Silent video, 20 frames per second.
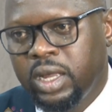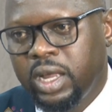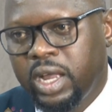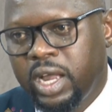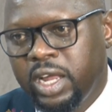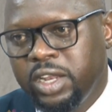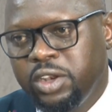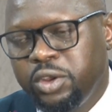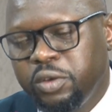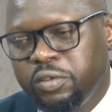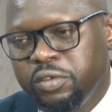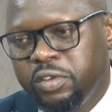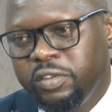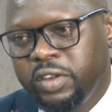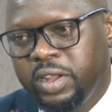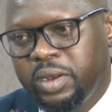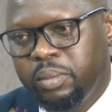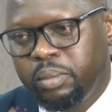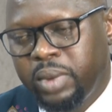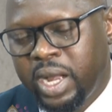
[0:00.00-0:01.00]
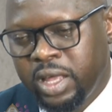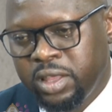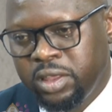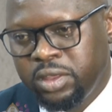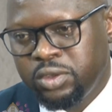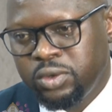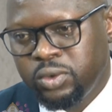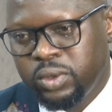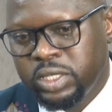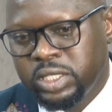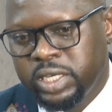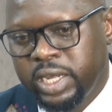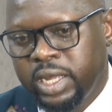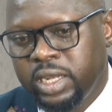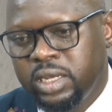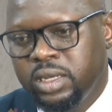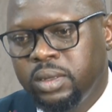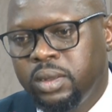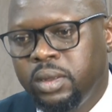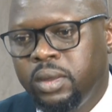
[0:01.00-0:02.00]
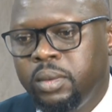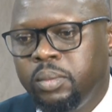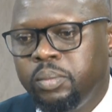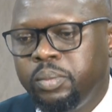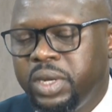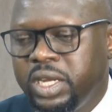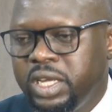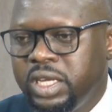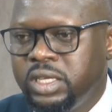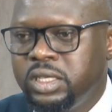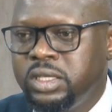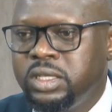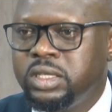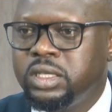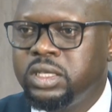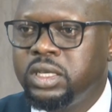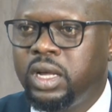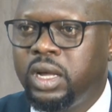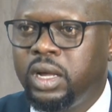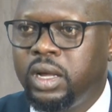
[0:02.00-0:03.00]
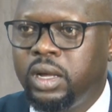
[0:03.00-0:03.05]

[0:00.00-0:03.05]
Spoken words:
and you've given birth to a child, please,